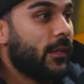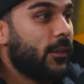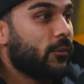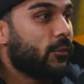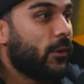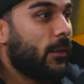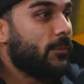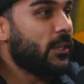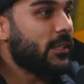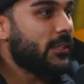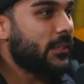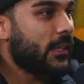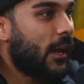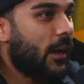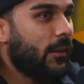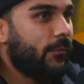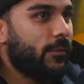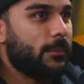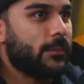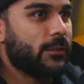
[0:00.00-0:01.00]
So I'm just
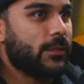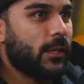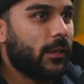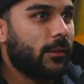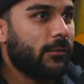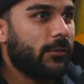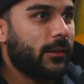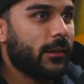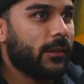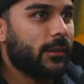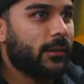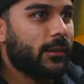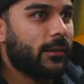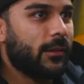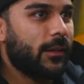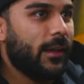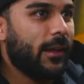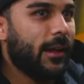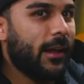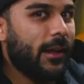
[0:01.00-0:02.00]
kind of observing.
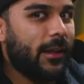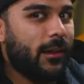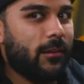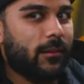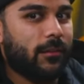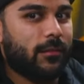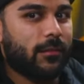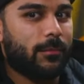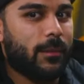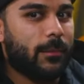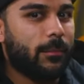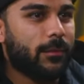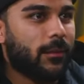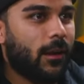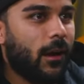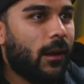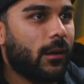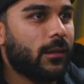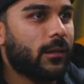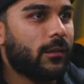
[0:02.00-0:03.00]
And I hear some people
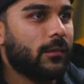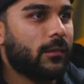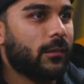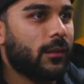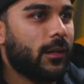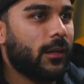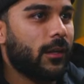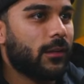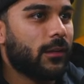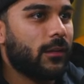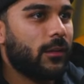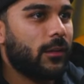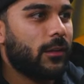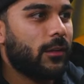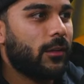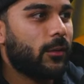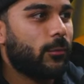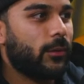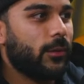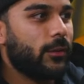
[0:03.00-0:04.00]
talking and they're like,
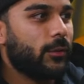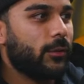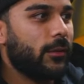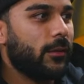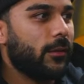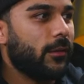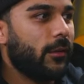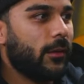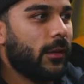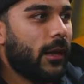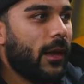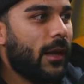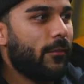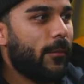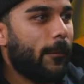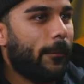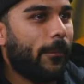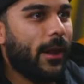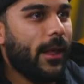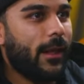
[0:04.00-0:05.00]
we're doing, uh, I have
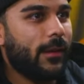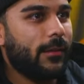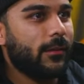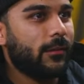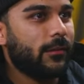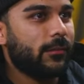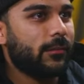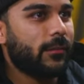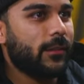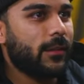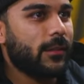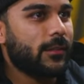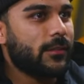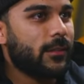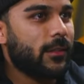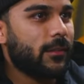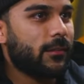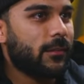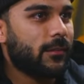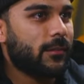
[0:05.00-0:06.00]
a brand deal for this
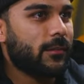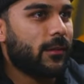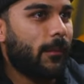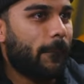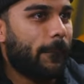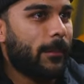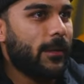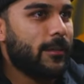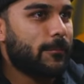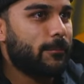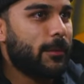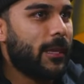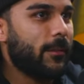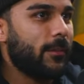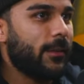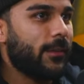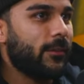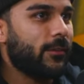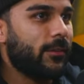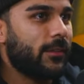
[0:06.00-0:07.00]
and this company's paying
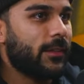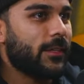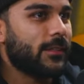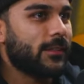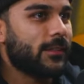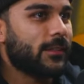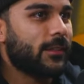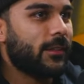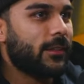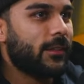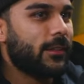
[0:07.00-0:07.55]
me to do this.